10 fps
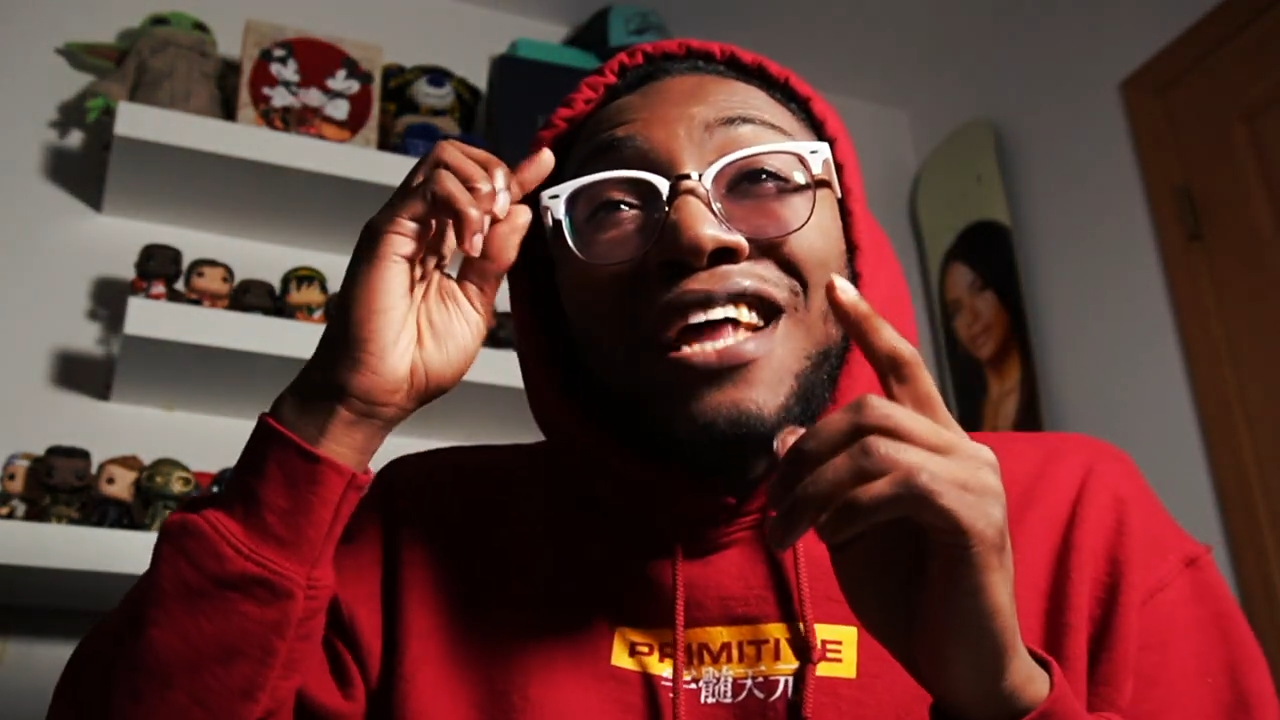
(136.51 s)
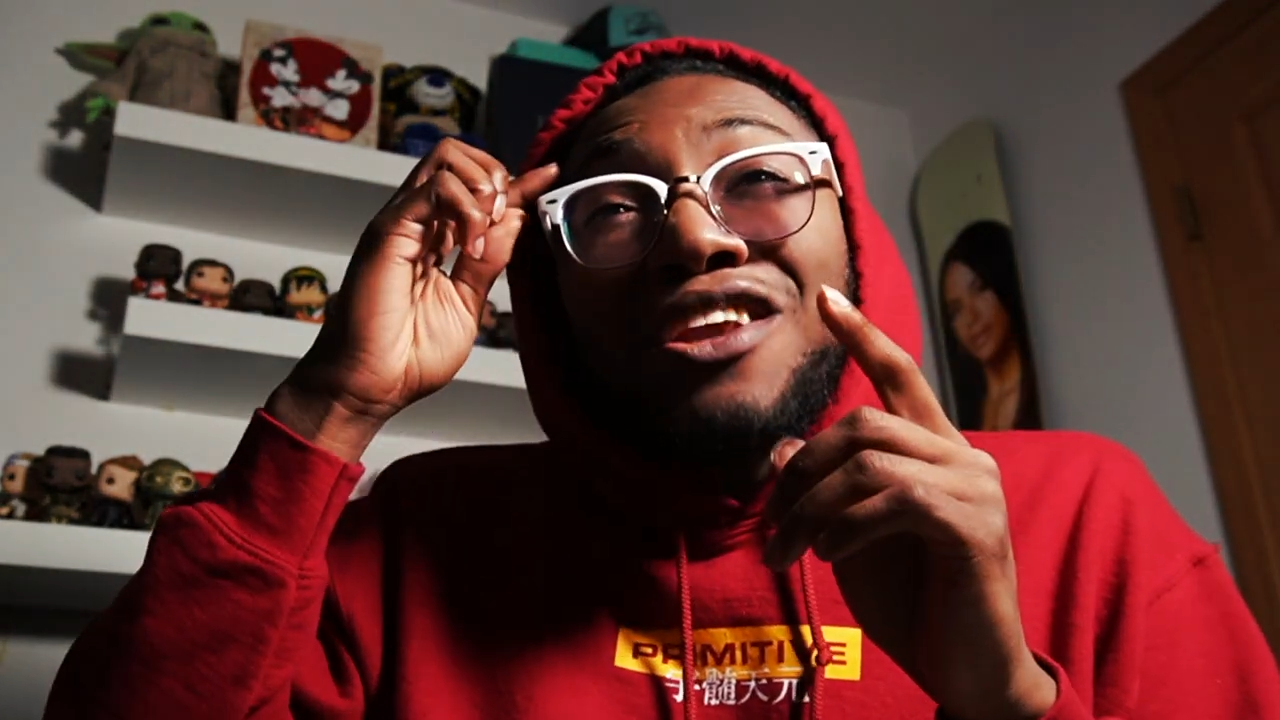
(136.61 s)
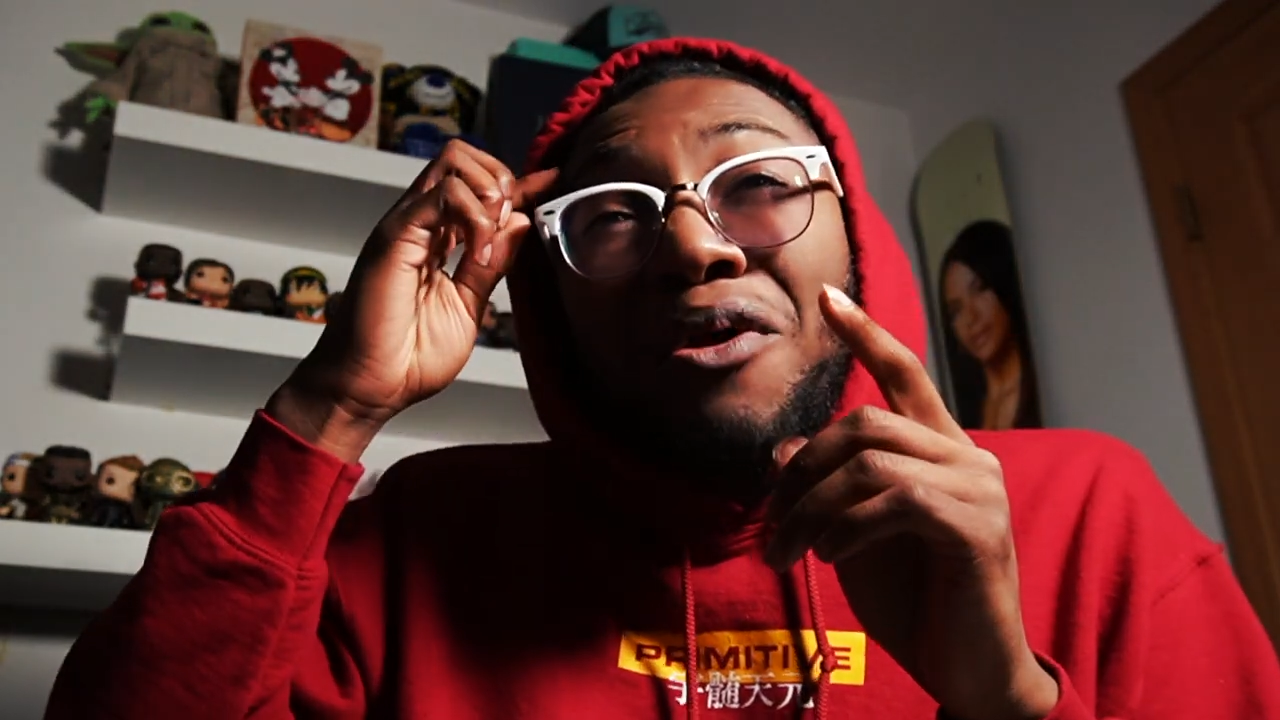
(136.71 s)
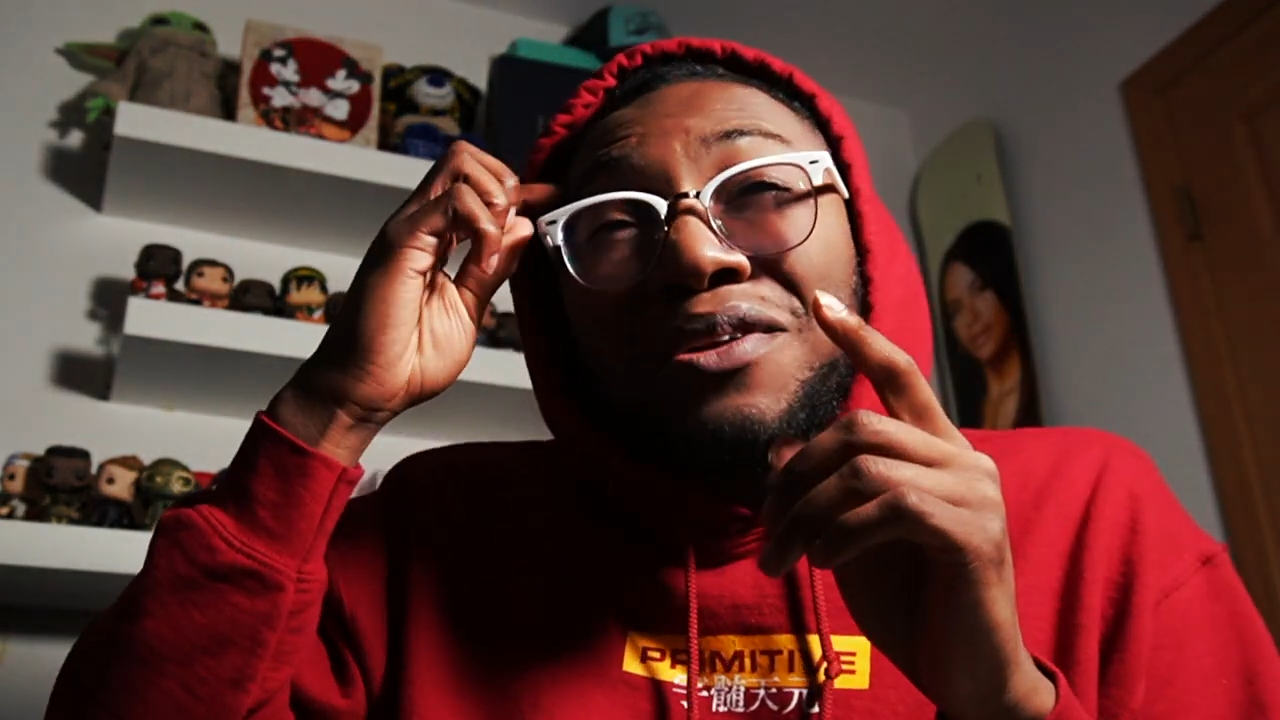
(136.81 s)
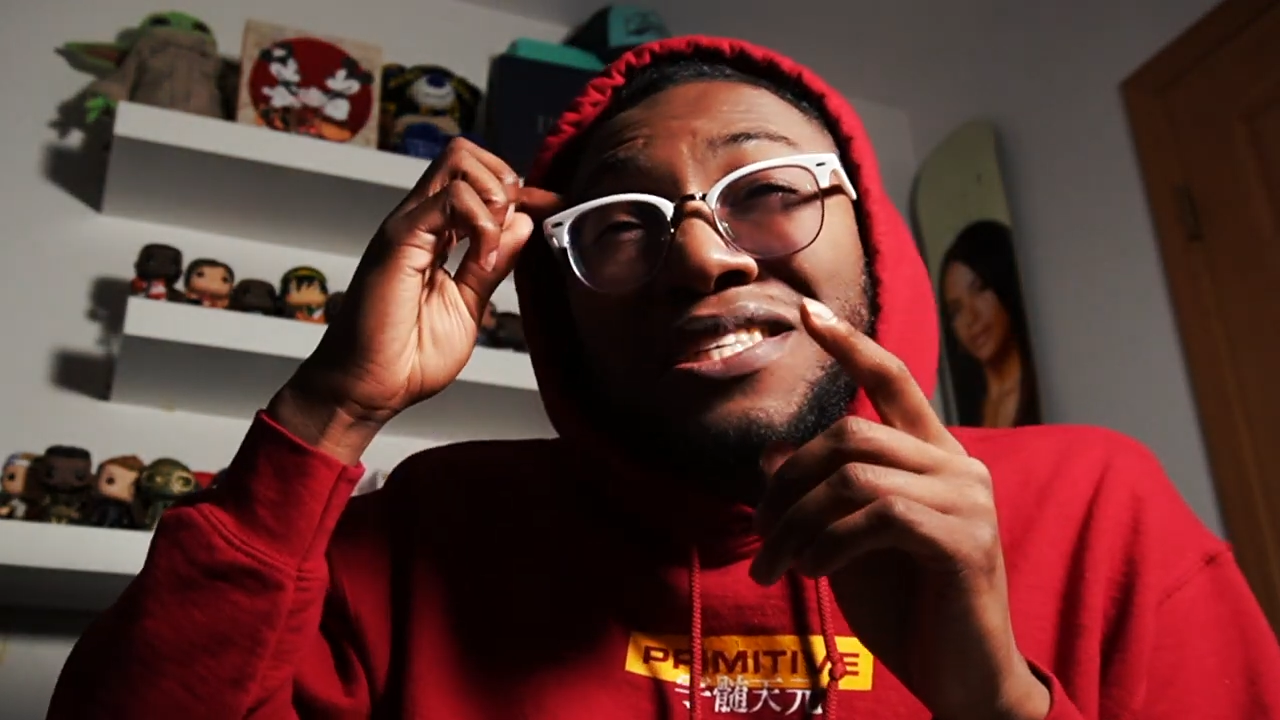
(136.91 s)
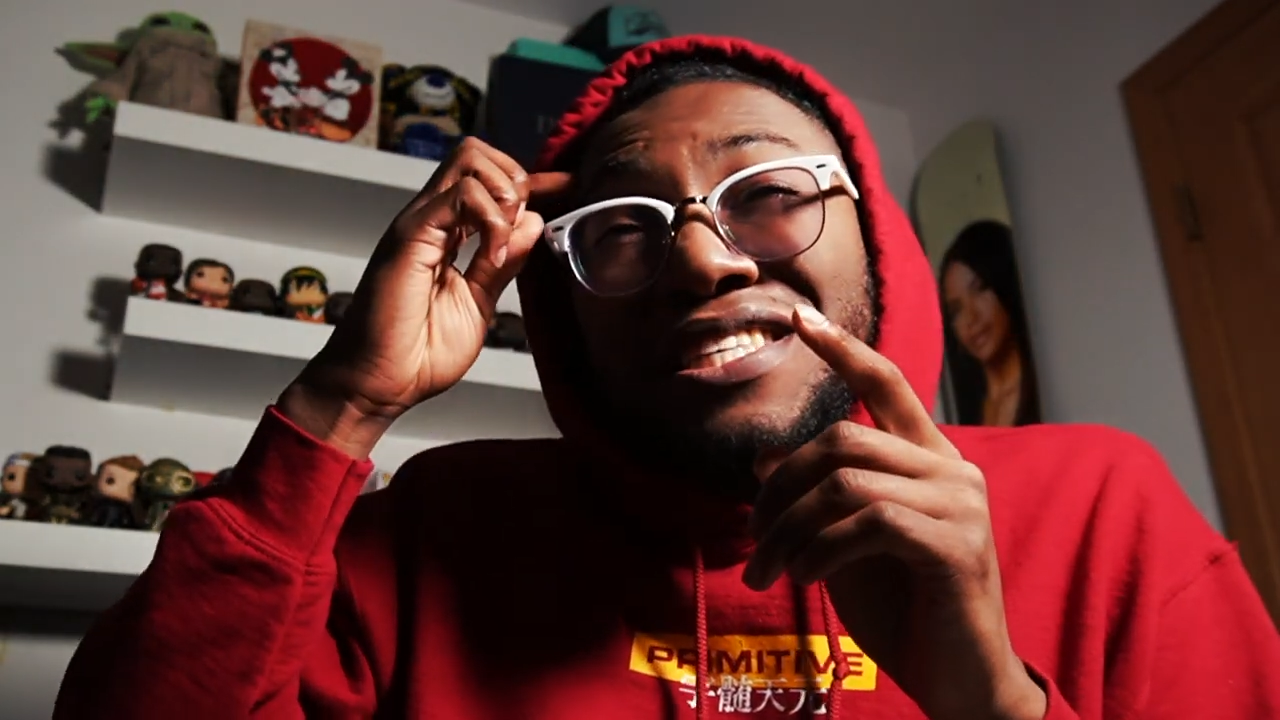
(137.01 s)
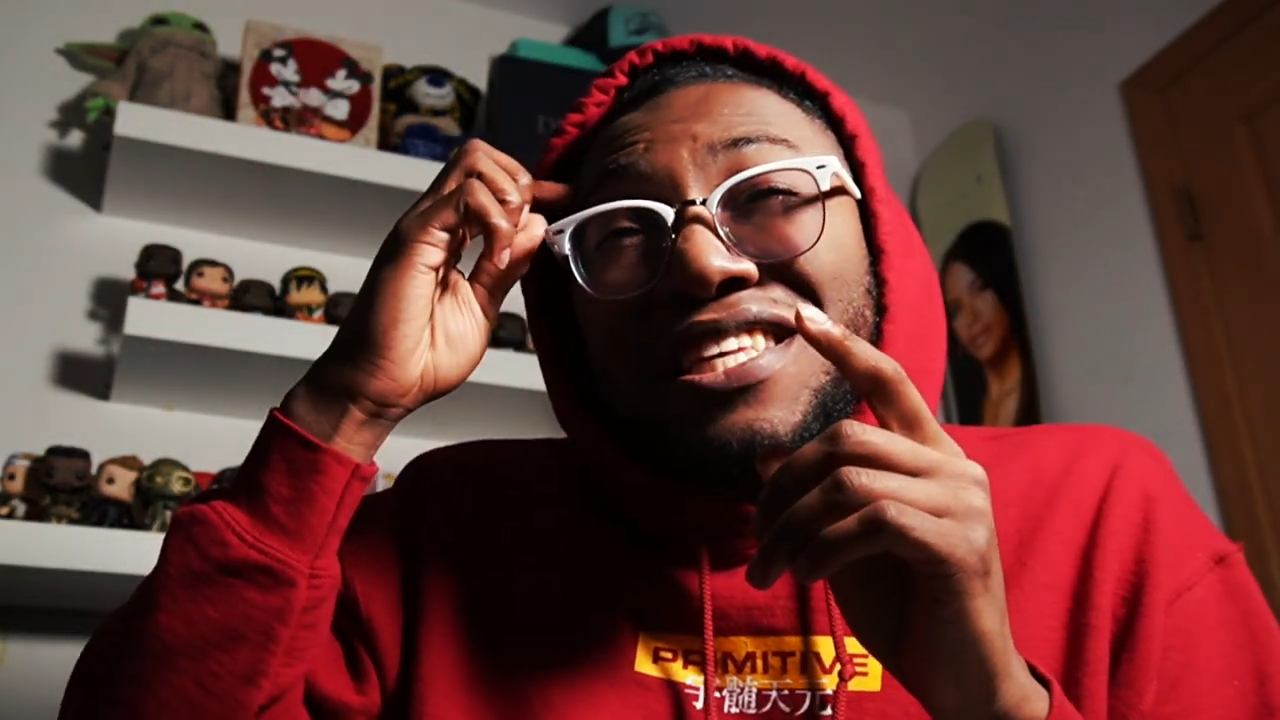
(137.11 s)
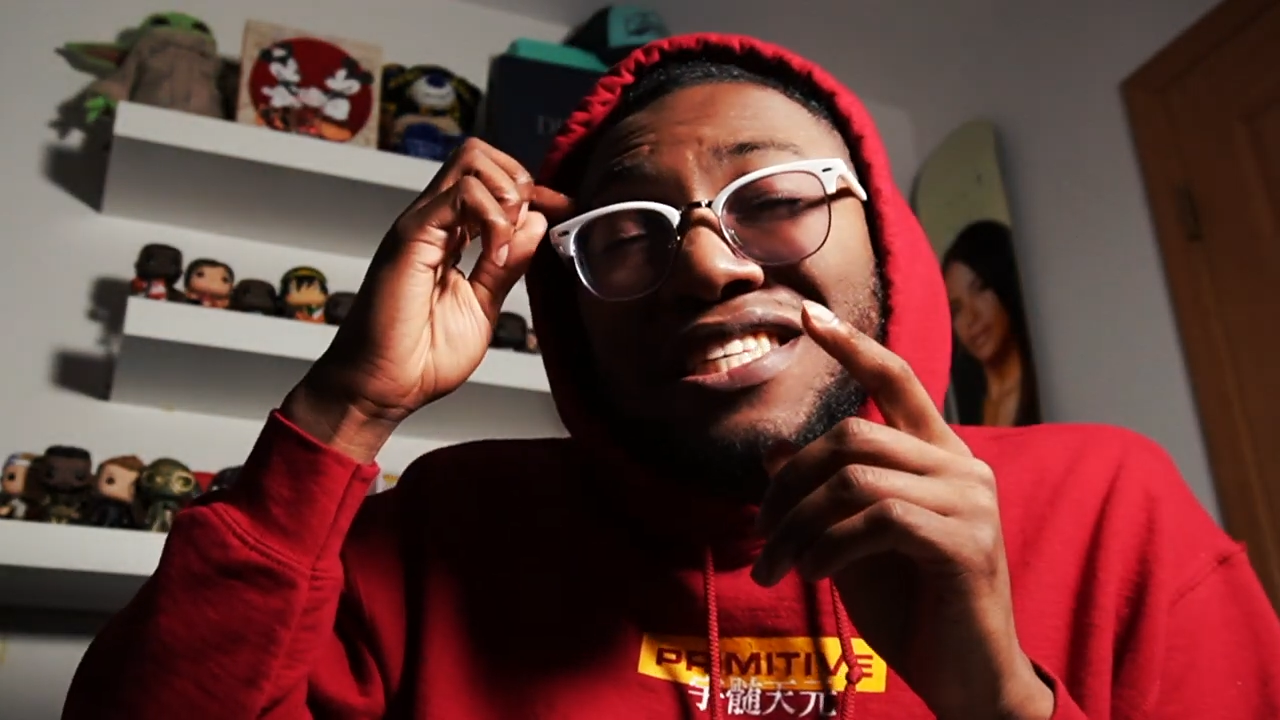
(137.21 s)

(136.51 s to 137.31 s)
noticed